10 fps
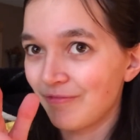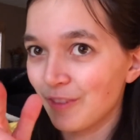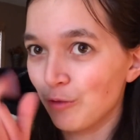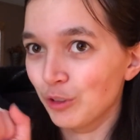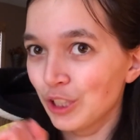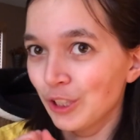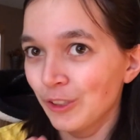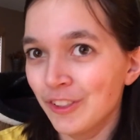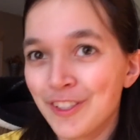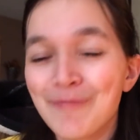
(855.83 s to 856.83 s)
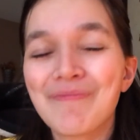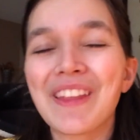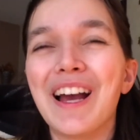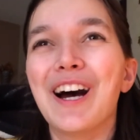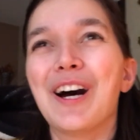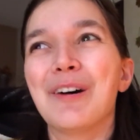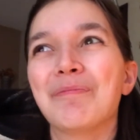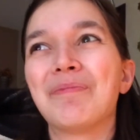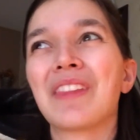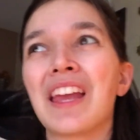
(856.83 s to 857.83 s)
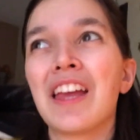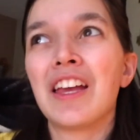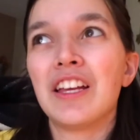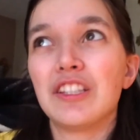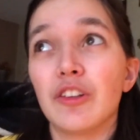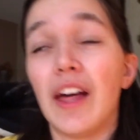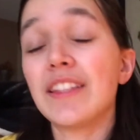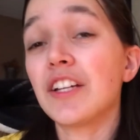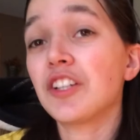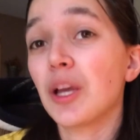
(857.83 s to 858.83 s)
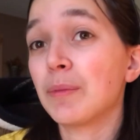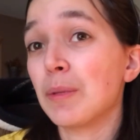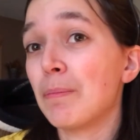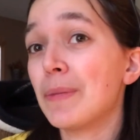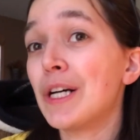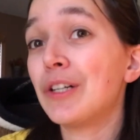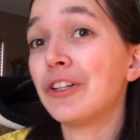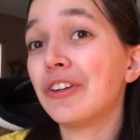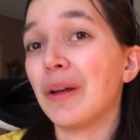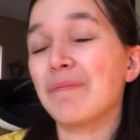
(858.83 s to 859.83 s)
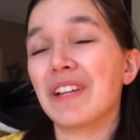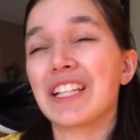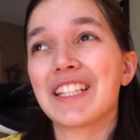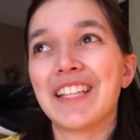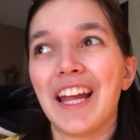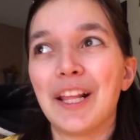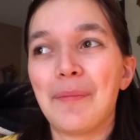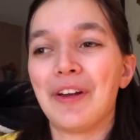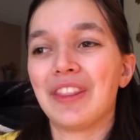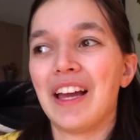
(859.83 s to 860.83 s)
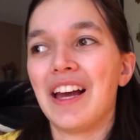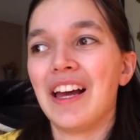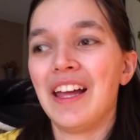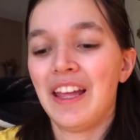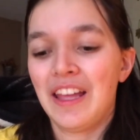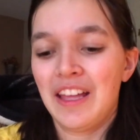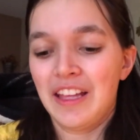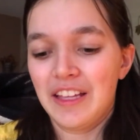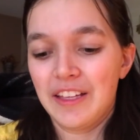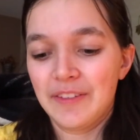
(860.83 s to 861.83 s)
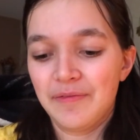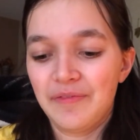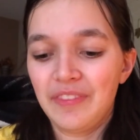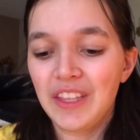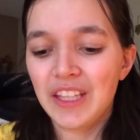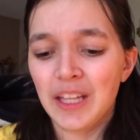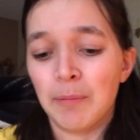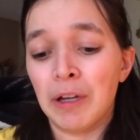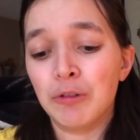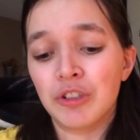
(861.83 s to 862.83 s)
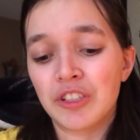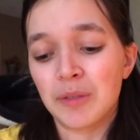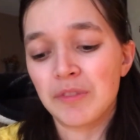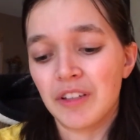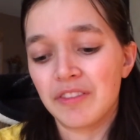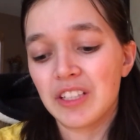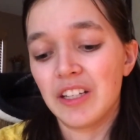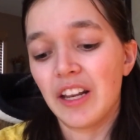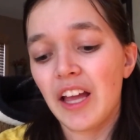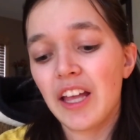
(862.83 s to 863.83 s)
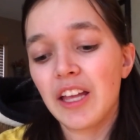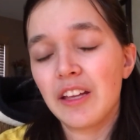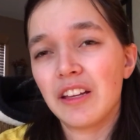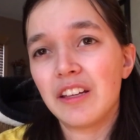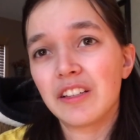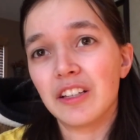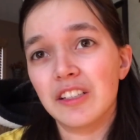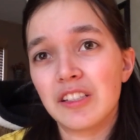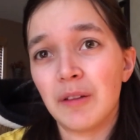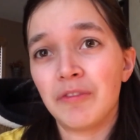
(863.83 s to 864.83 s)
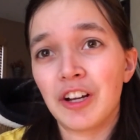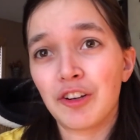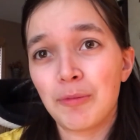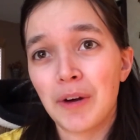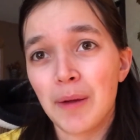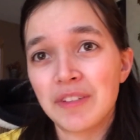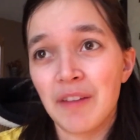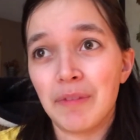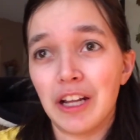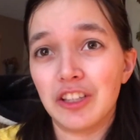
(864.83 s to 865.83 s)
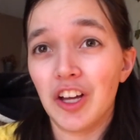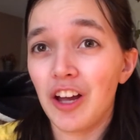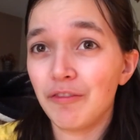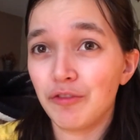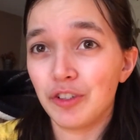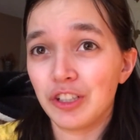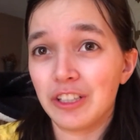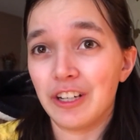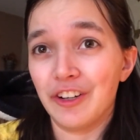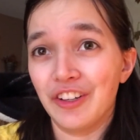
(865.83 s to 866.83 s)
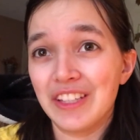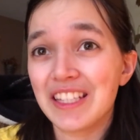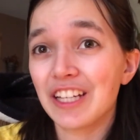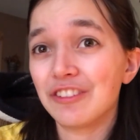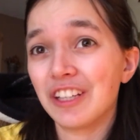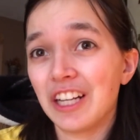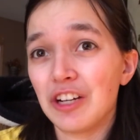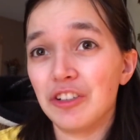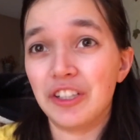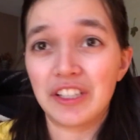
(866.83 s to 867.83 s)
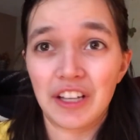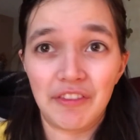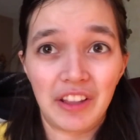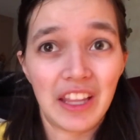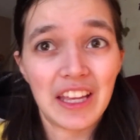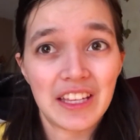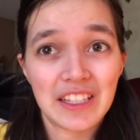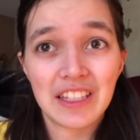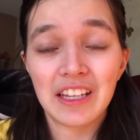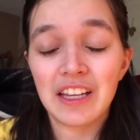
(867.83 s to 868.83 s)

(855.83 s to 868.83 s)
Words. So that's actually coming in the mail. I'm excited about that. I might order some stuff tonight because some Funko Pops I've been on the hunt for are on sale right now. It just got released.